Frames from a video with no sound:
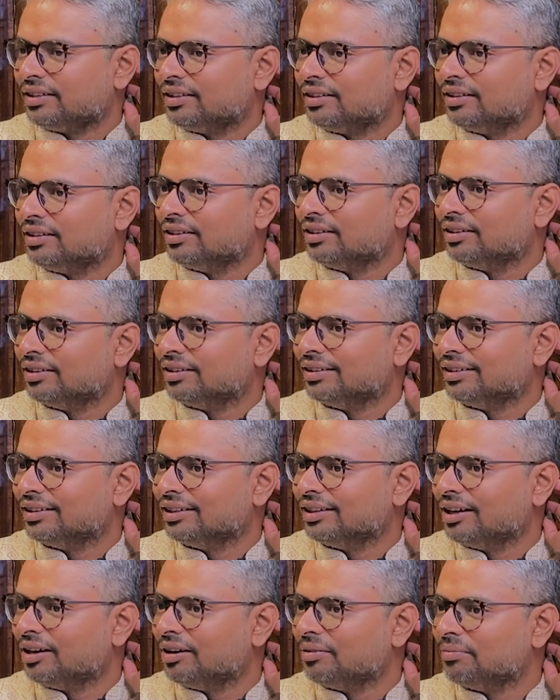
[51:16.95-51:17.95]

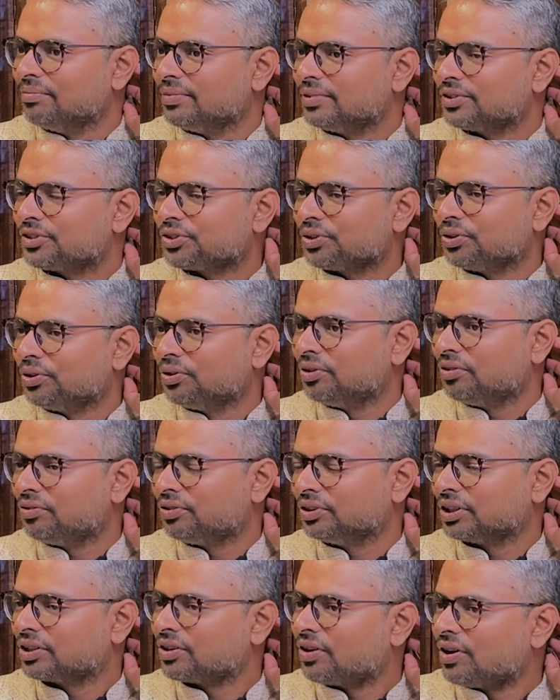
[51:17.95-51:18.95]
Right? So for
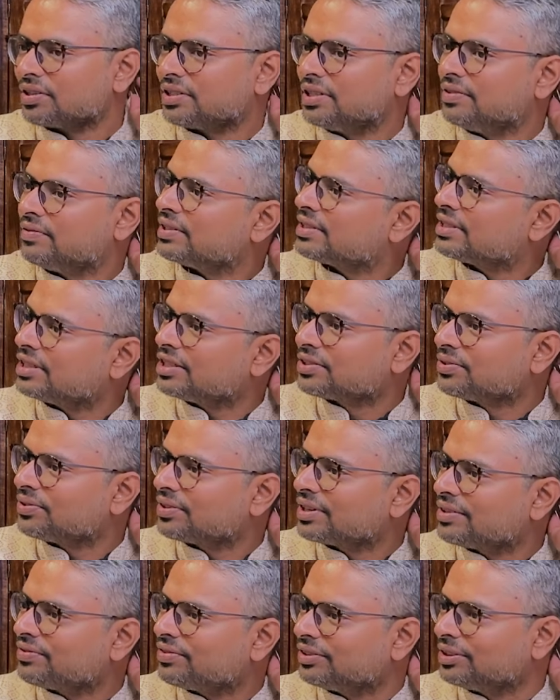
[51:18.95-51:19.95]
the costly ones it is
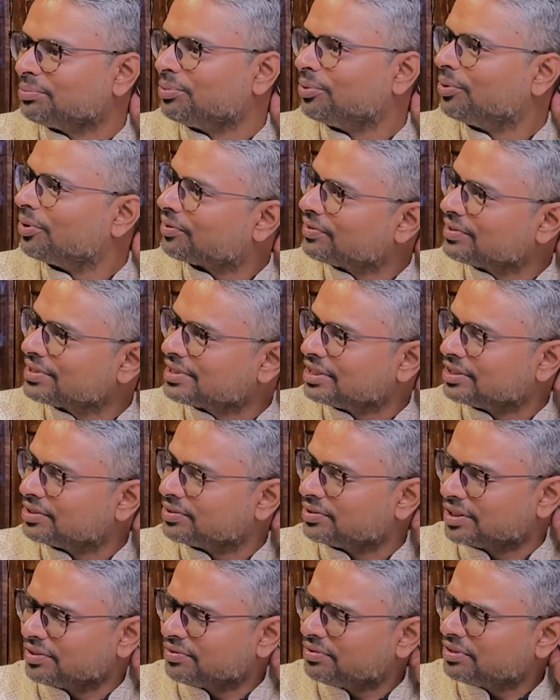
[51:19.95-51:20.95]
okay, for the poor ones it is
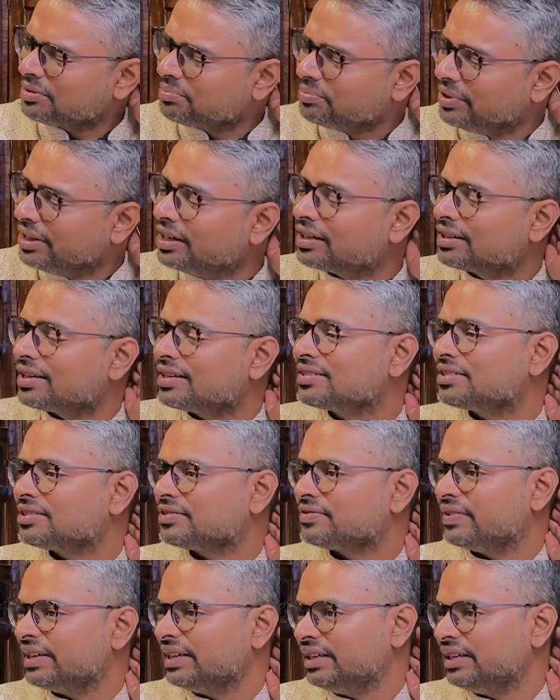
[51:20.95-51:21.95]
okay. For the middle class it's very